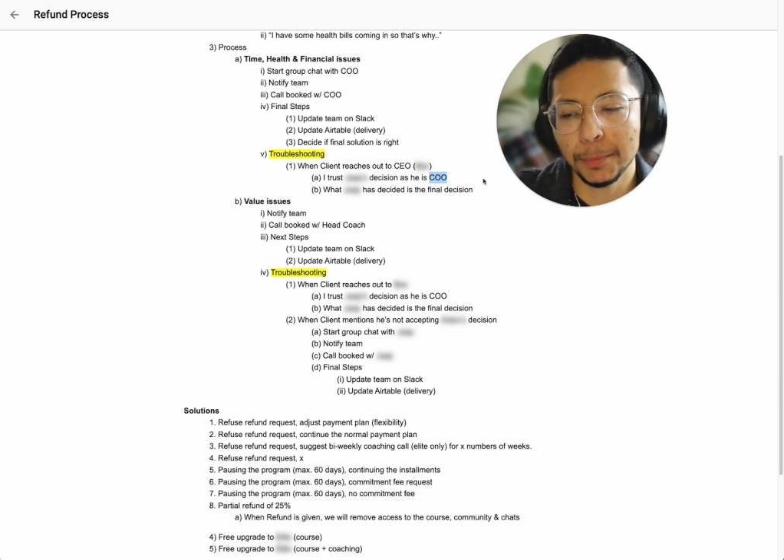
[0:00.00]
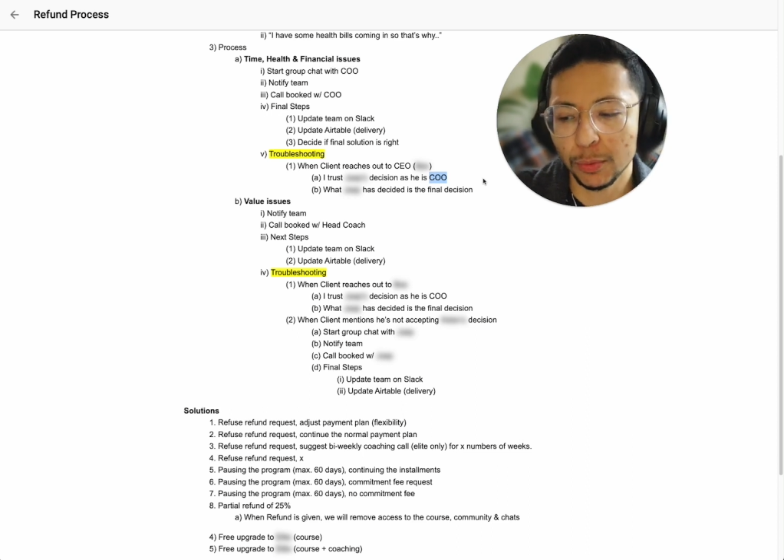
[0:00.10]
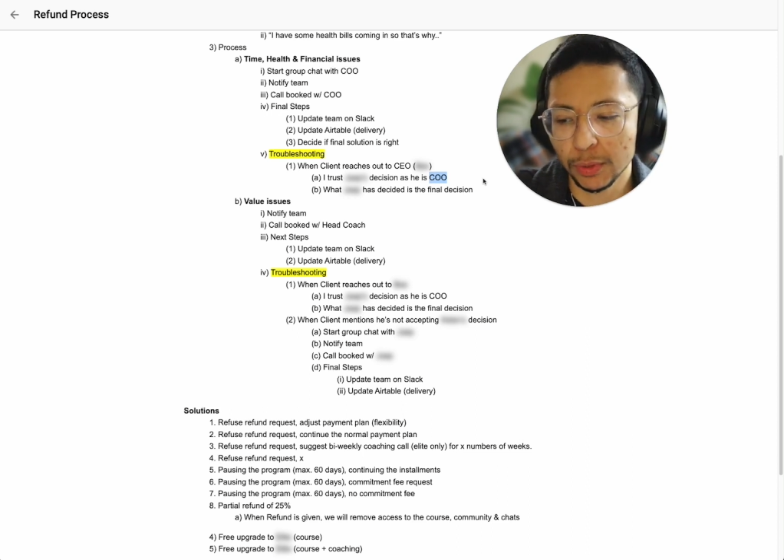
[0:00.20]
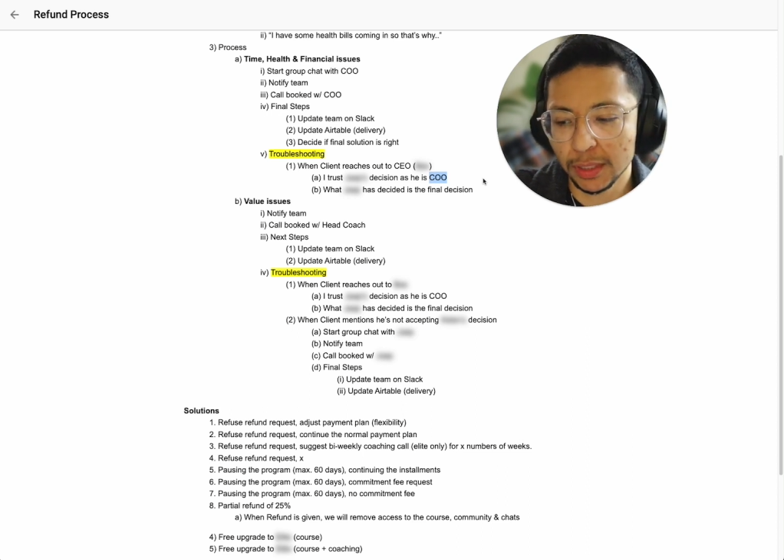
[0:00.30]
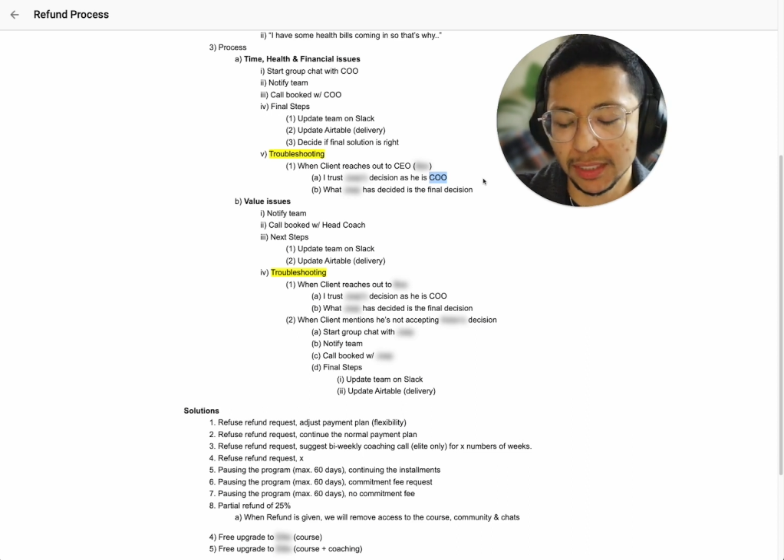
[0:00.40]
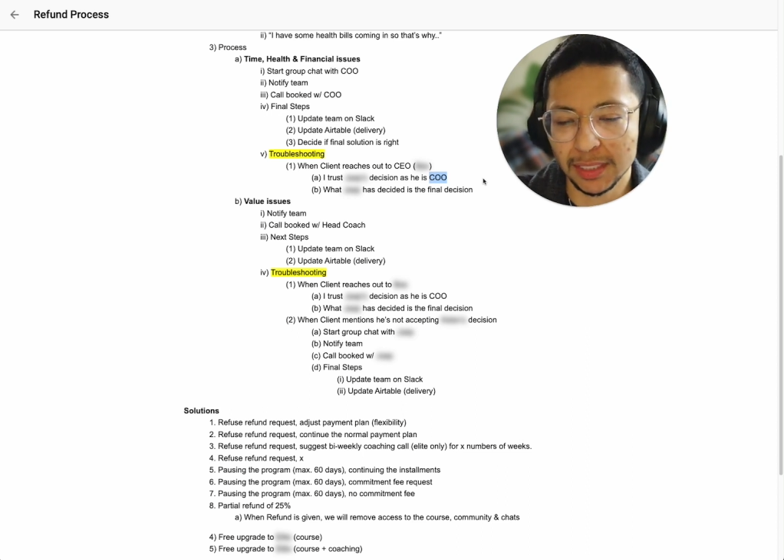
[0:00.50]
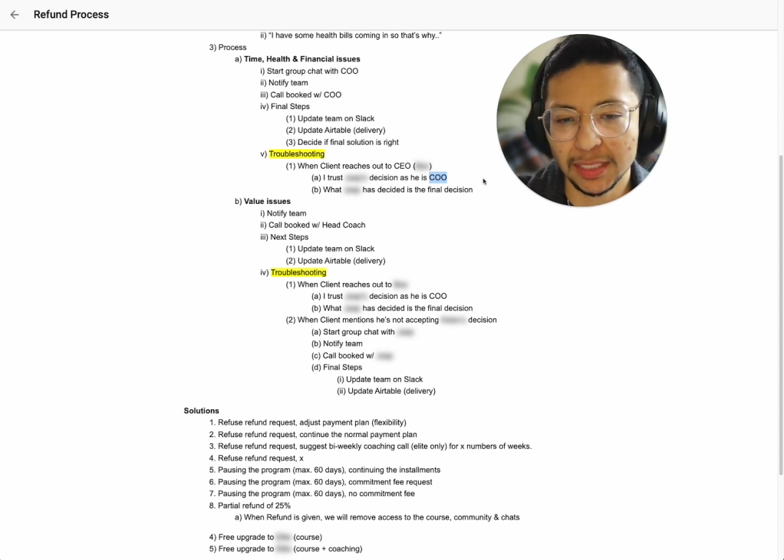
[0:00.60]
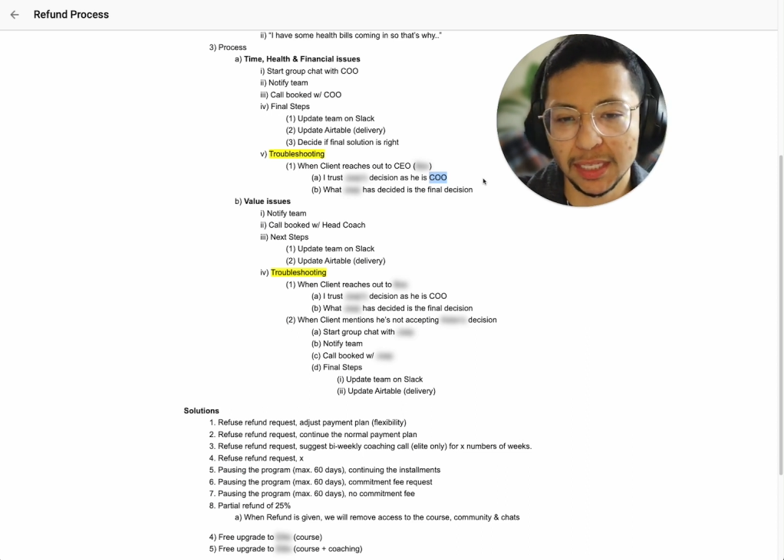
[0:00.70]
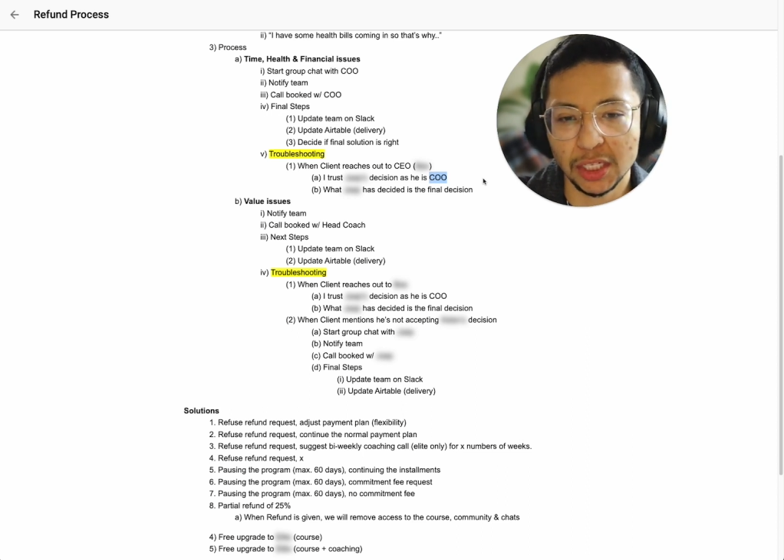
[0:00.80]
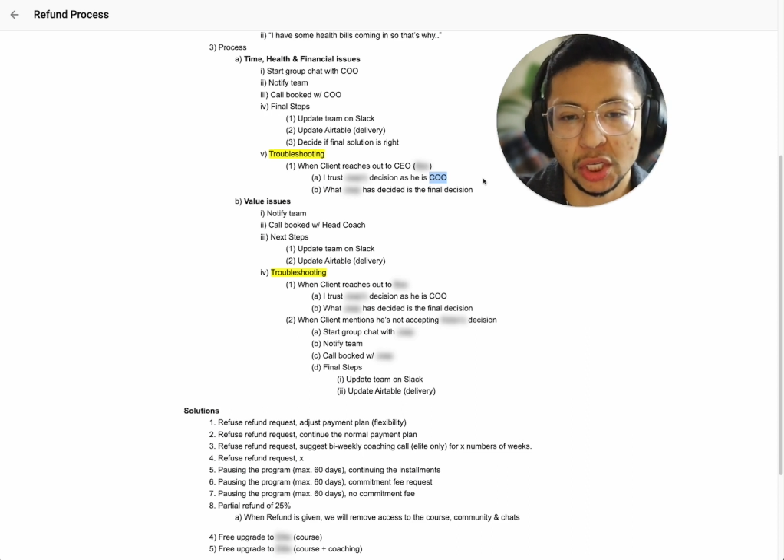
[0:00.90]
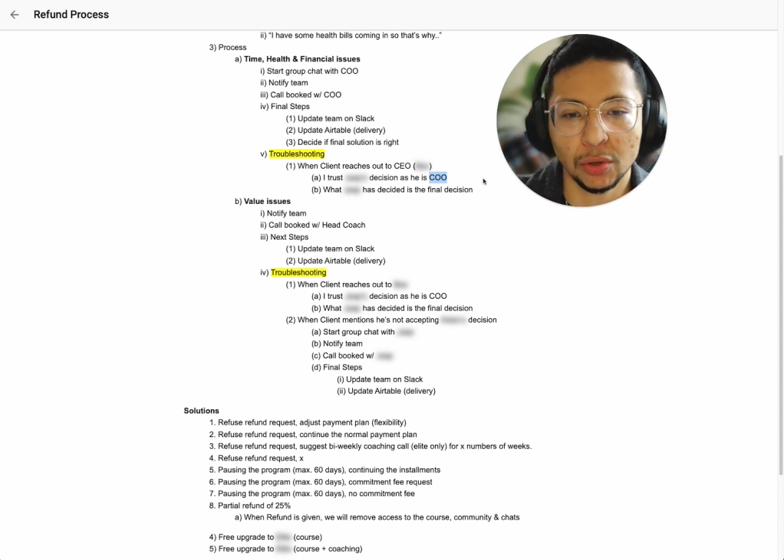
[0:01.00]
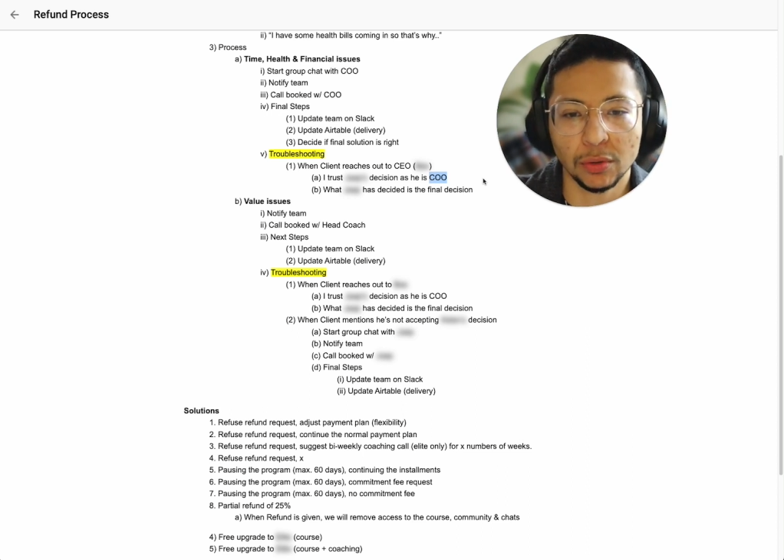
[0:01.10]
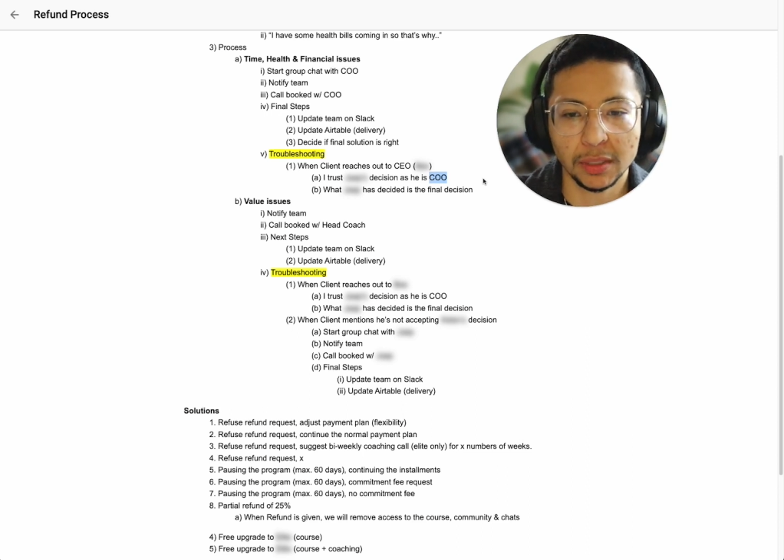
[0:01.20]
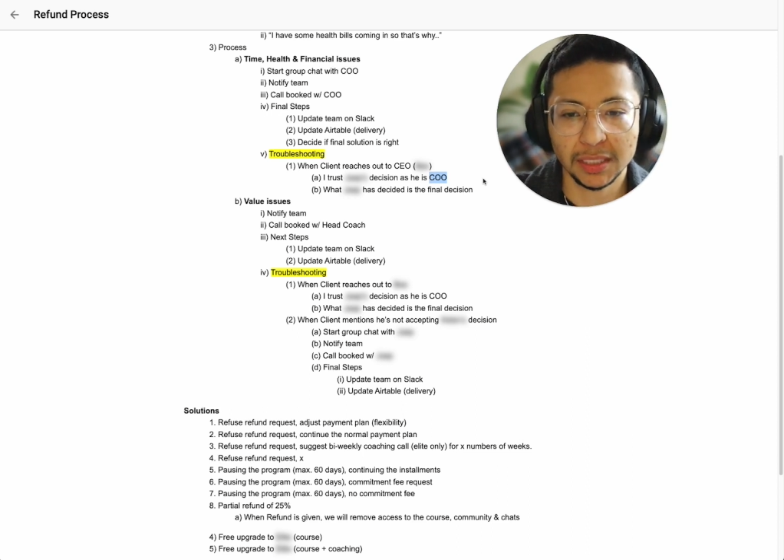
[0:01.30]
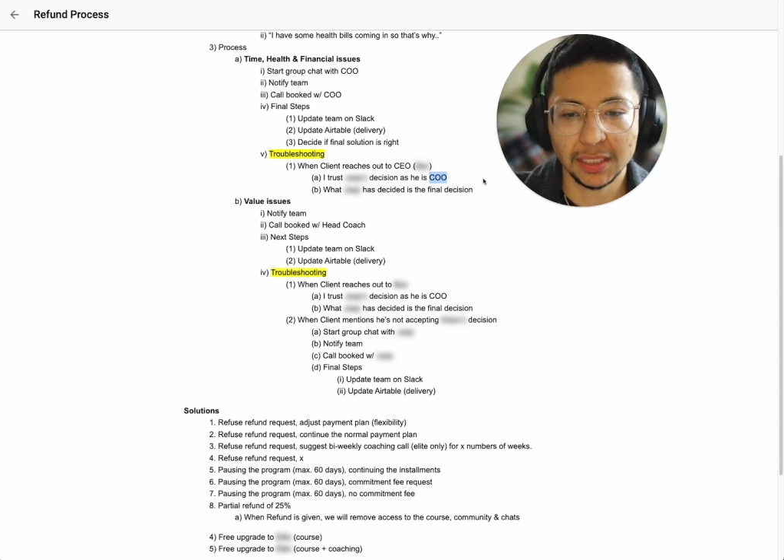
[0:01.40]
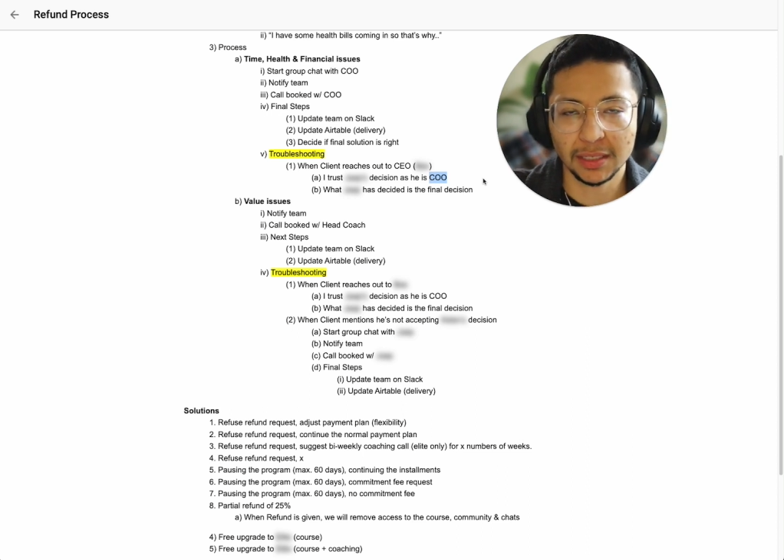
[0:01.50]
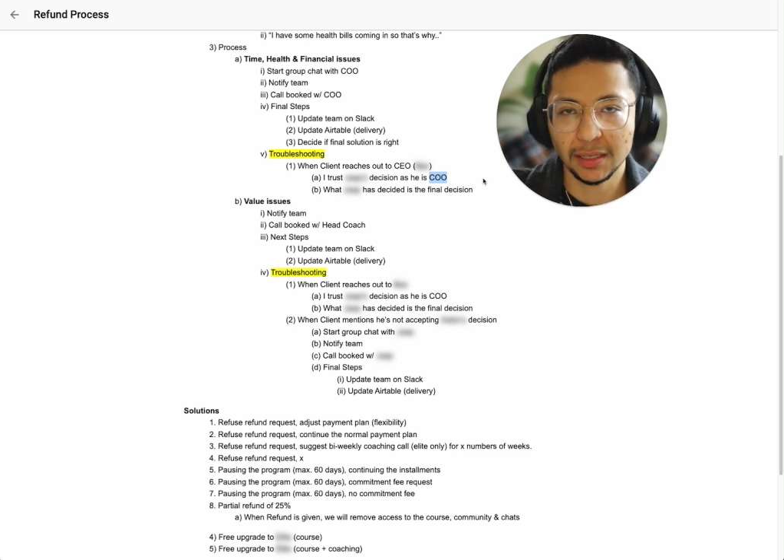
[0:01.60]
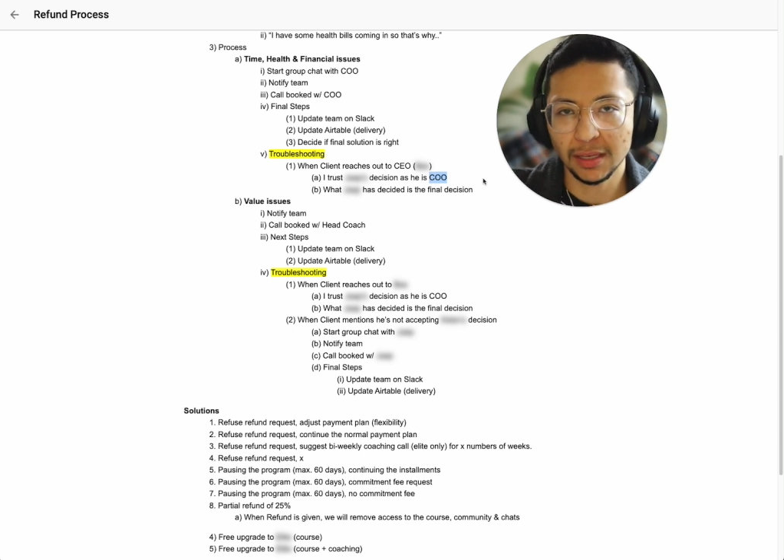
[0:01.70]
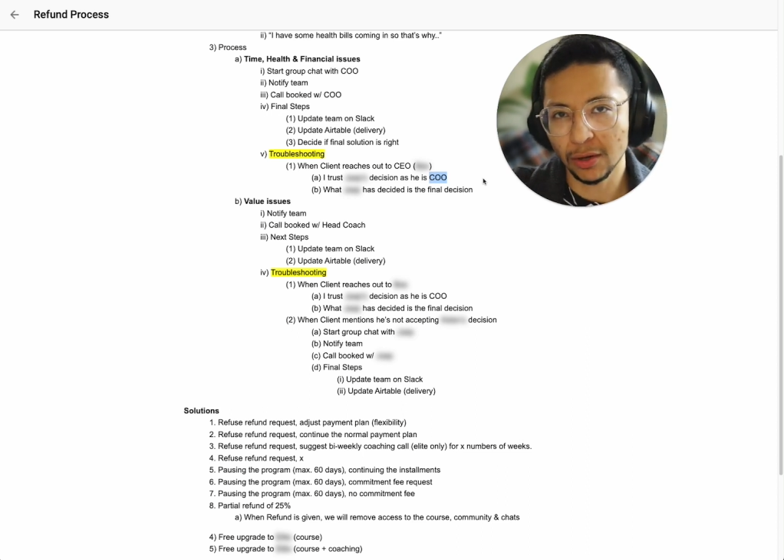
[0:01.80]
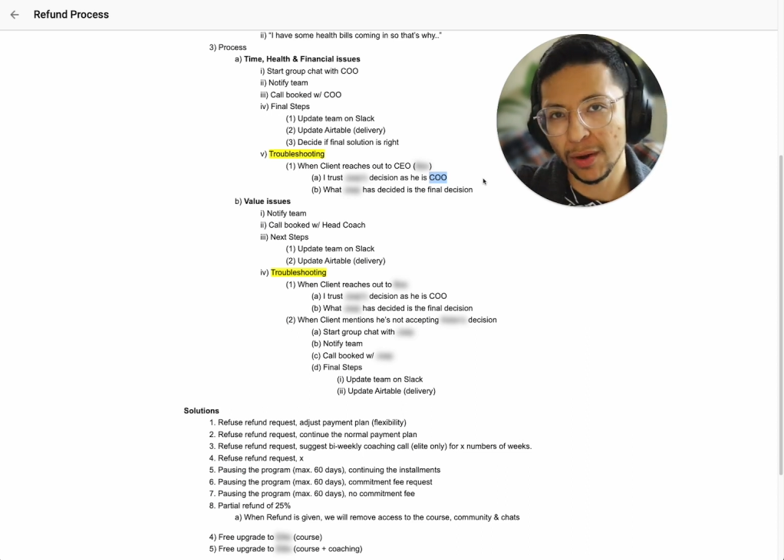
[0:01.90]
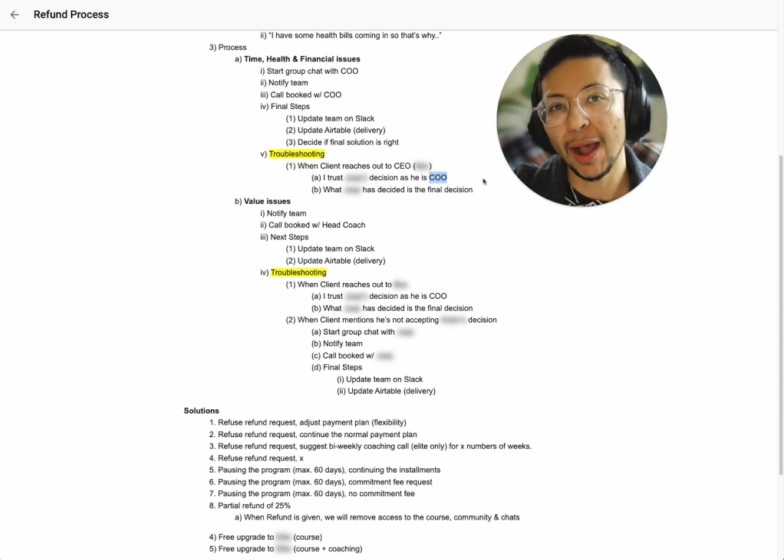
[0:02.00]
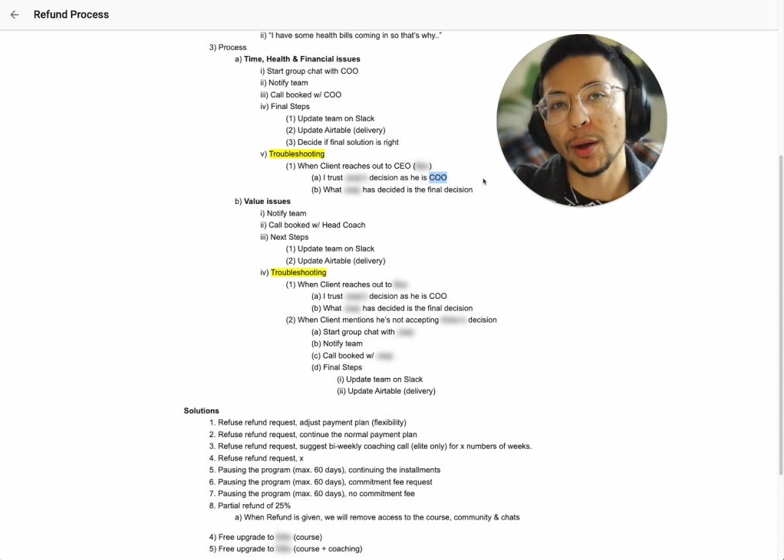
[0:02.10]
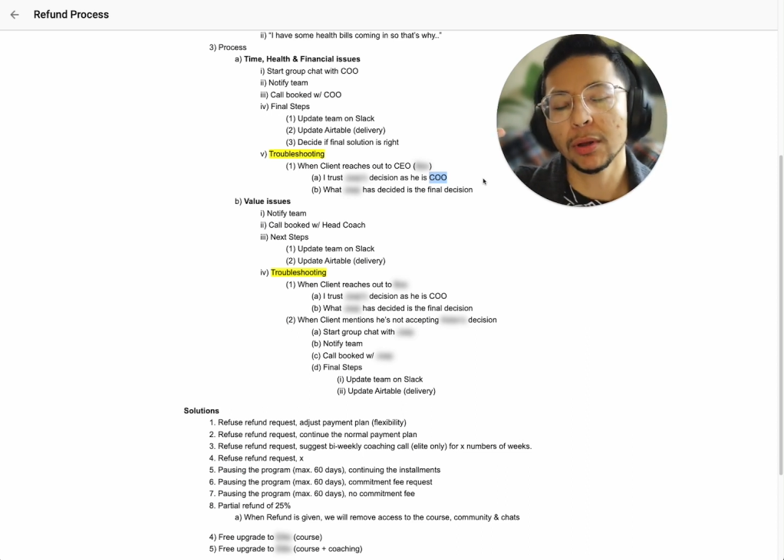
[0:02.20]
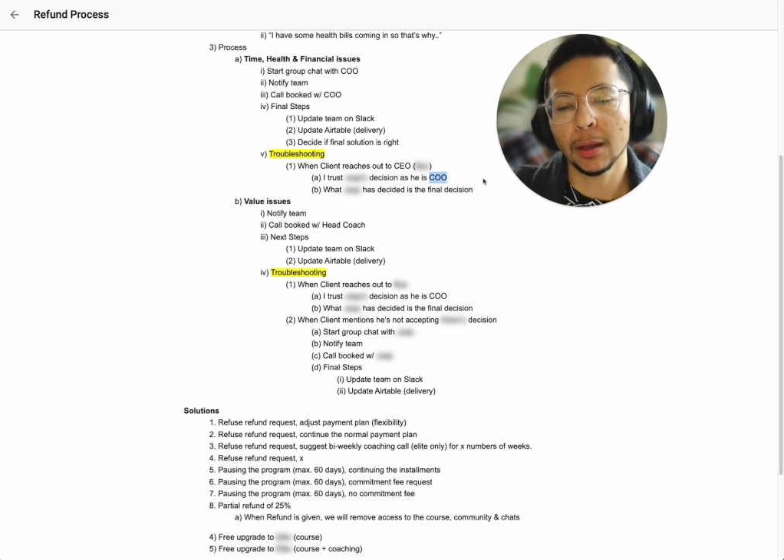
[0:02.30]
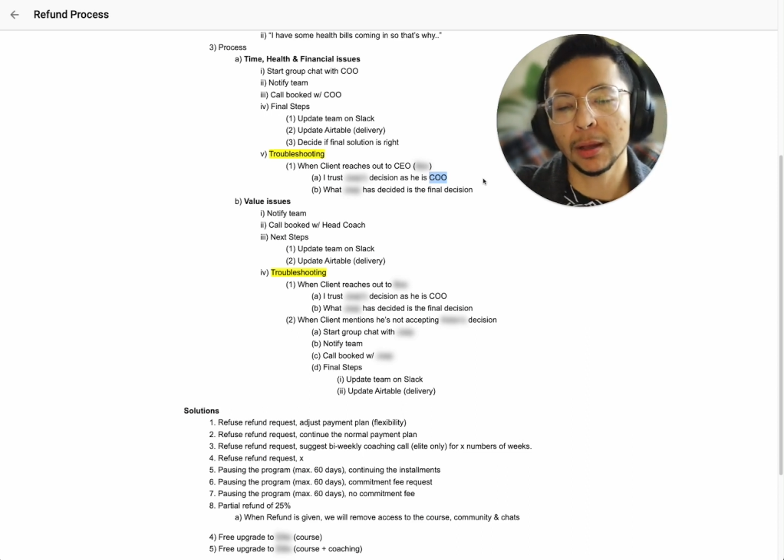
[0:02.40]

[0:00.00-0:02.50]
with this decision or this outcome,